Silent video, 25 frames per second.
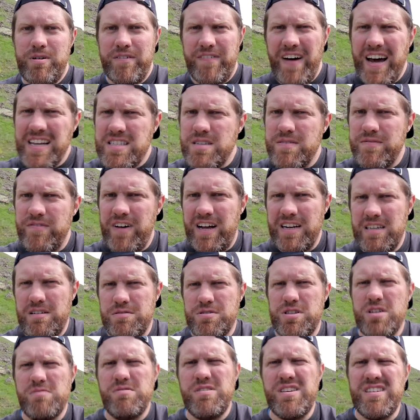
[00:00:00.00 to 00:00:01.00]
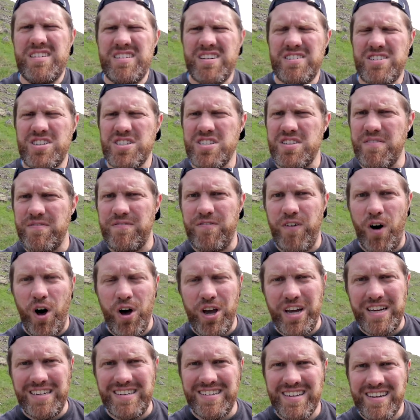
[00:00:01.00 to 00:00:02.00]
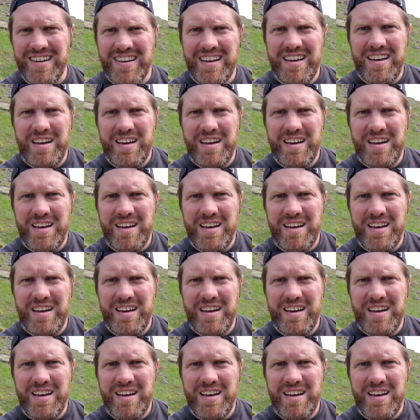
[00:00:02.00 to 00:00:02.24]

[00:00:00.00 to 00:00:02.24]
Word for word: provide some value so you can just avoid